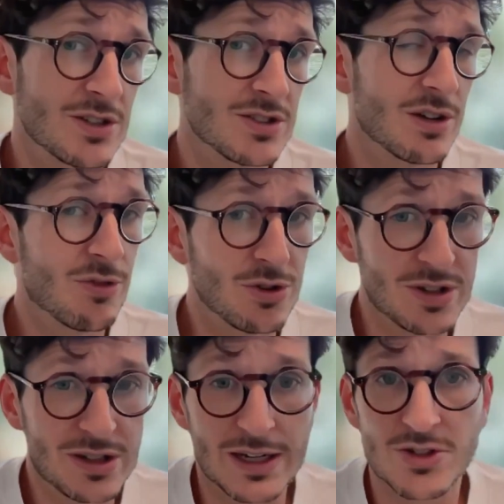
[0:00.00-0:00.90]
things like
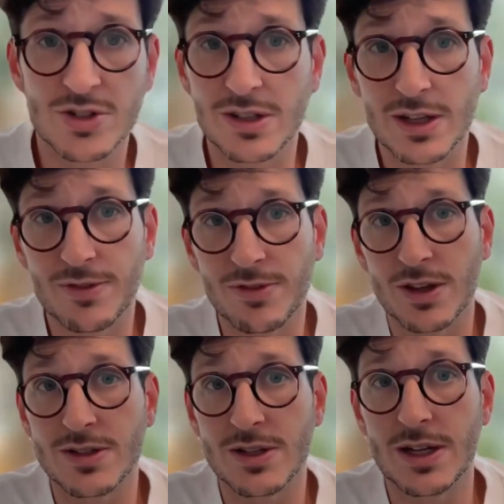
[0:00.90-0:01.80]
fraud detection and
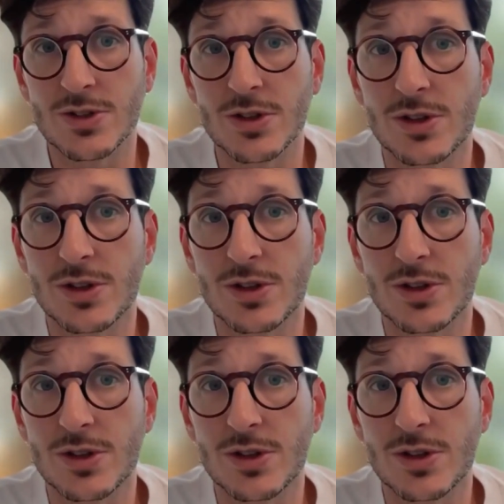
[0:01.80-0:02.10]
different things like that.